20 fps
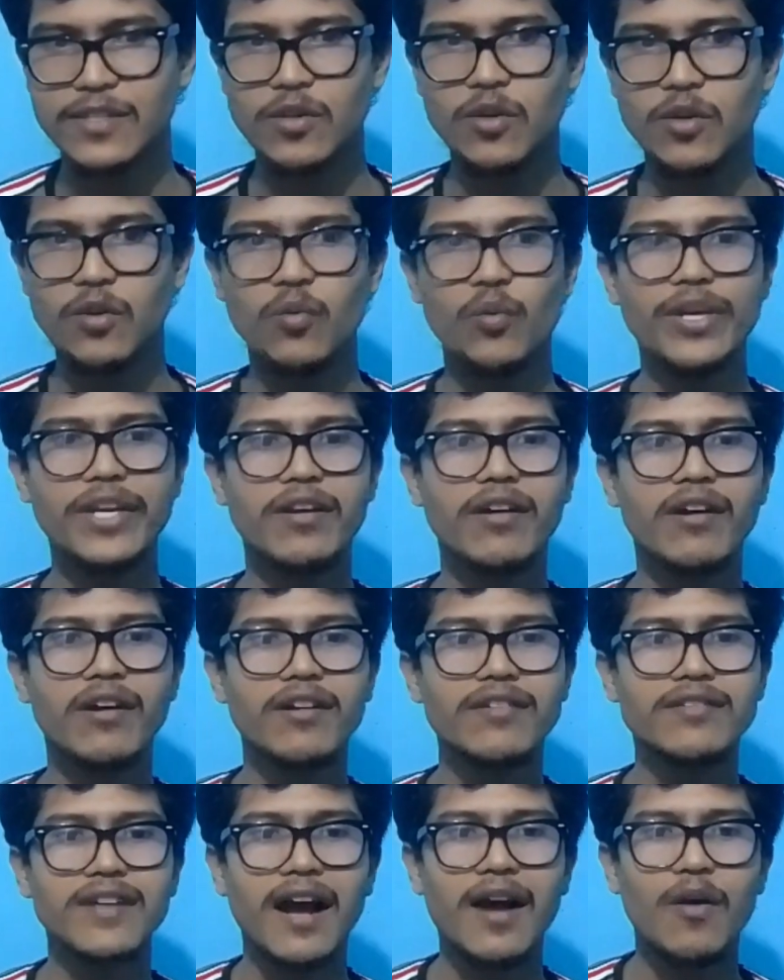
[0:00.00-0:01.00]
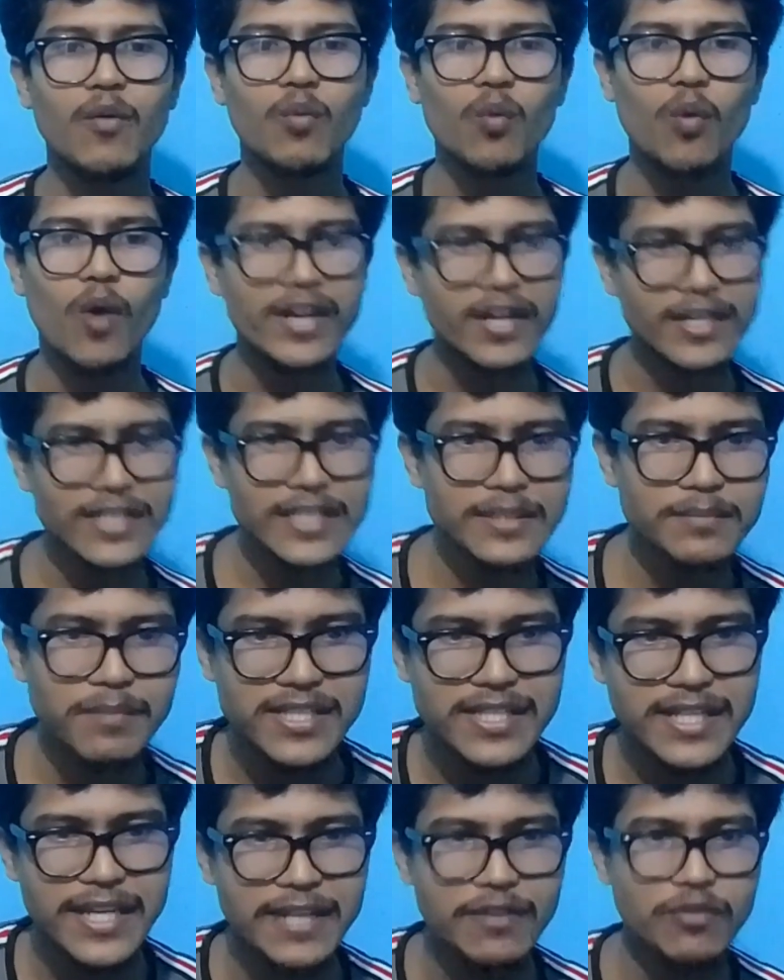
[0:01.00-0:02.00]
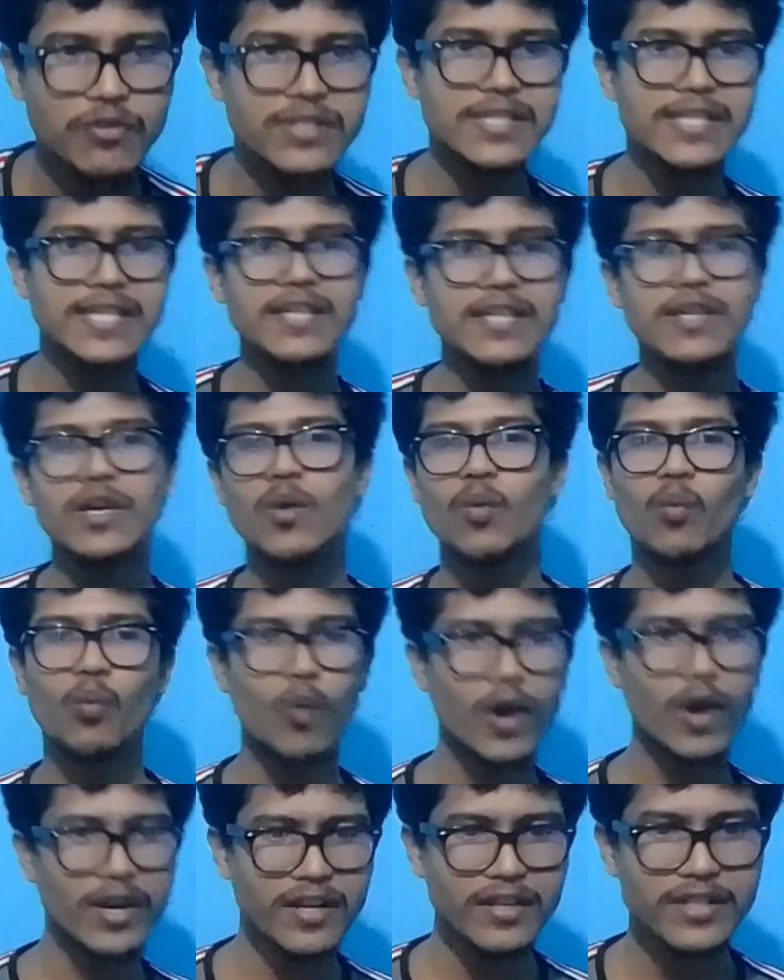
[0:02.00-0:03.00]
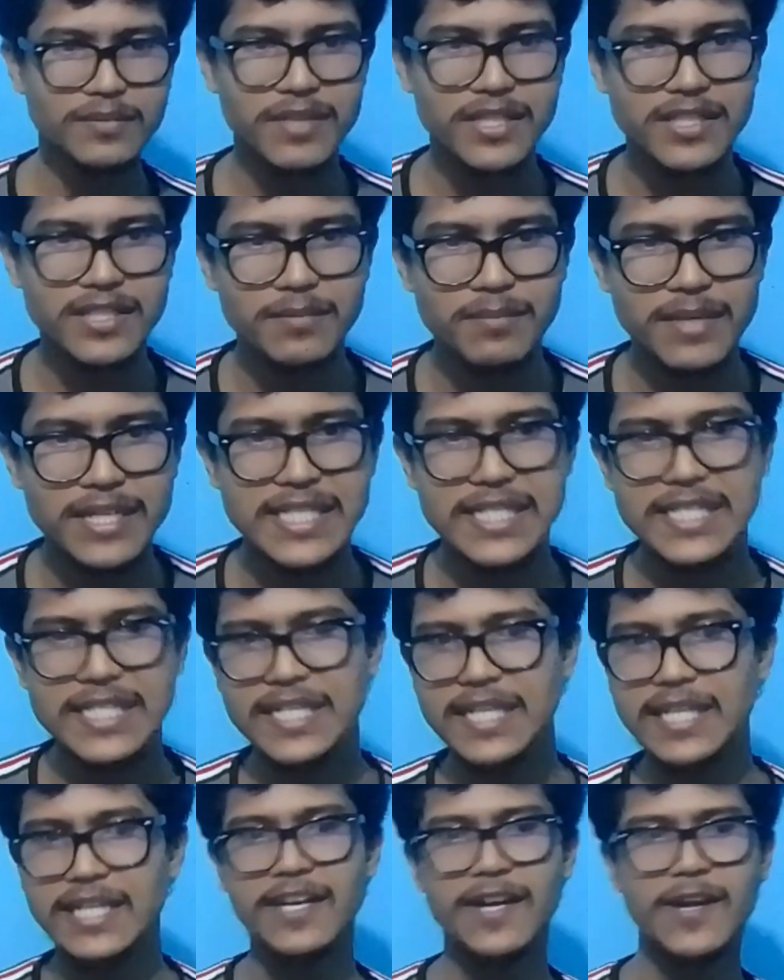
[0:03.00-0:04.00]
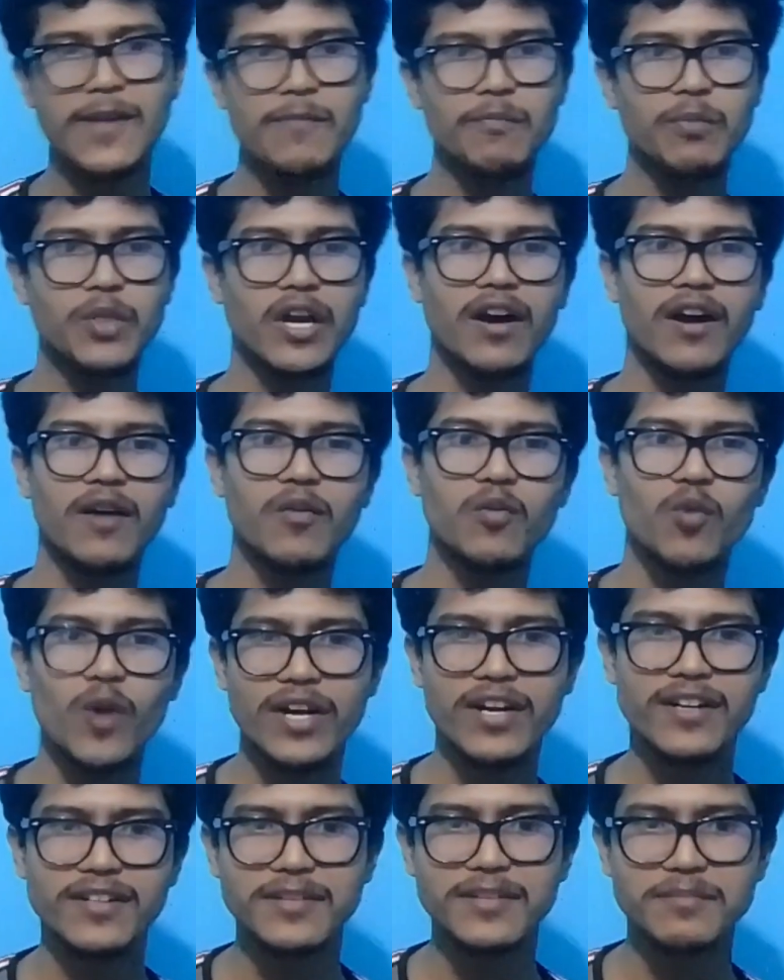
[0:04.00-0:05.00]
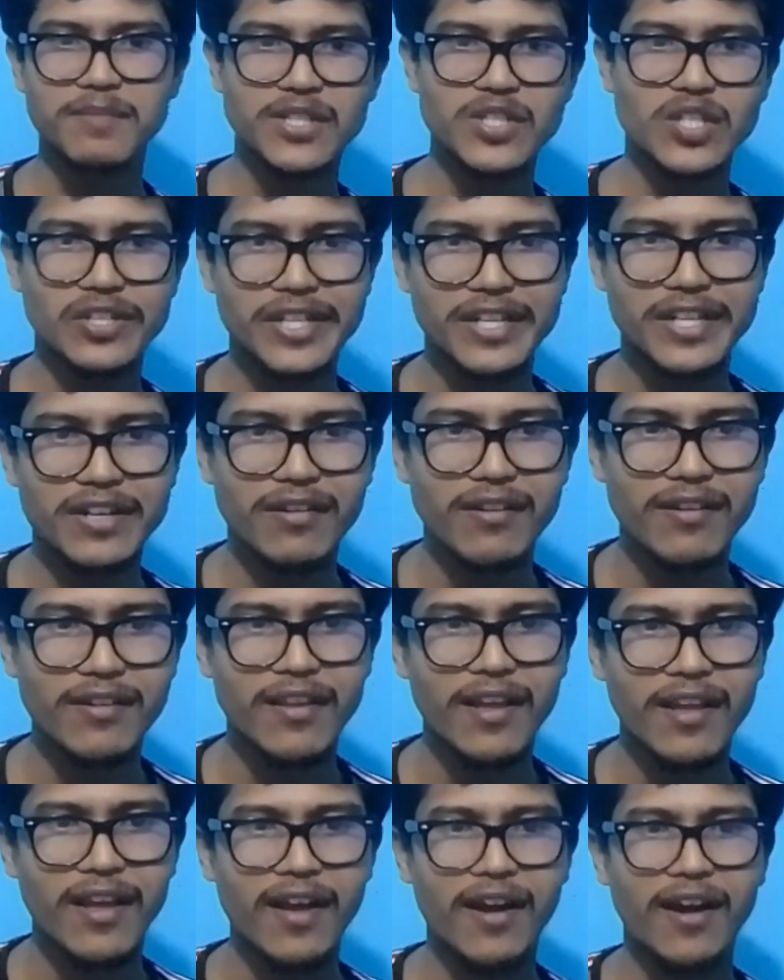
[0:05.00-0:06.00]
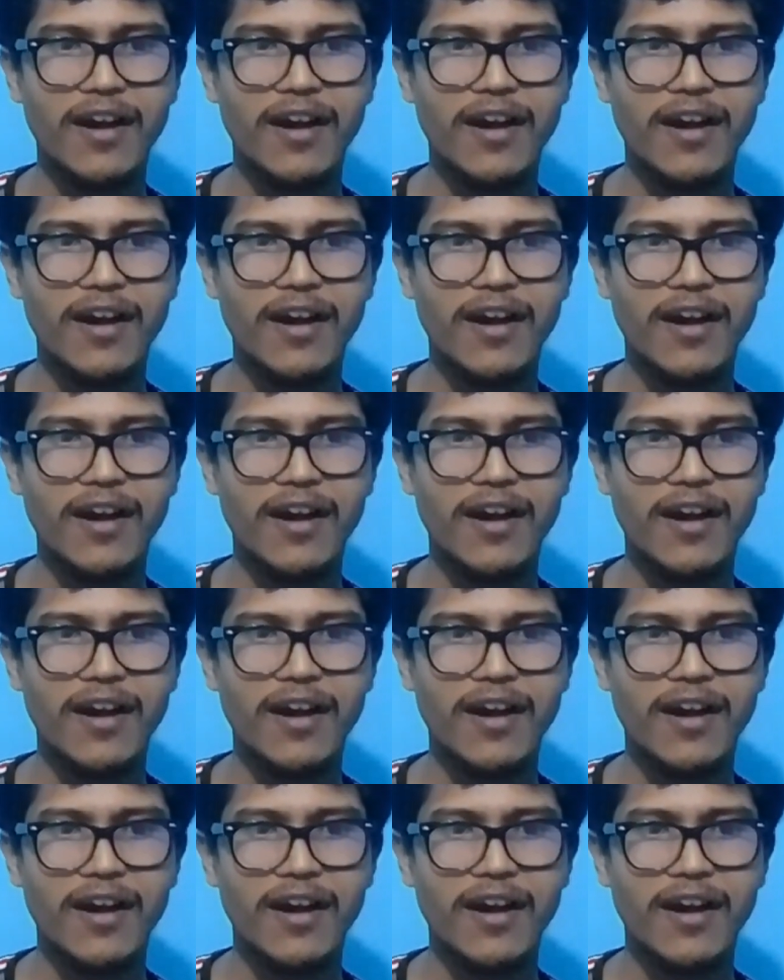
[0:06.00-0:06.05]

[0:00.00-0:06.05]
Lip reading: So we got 100% accuracy, 100% precision, 100% recall.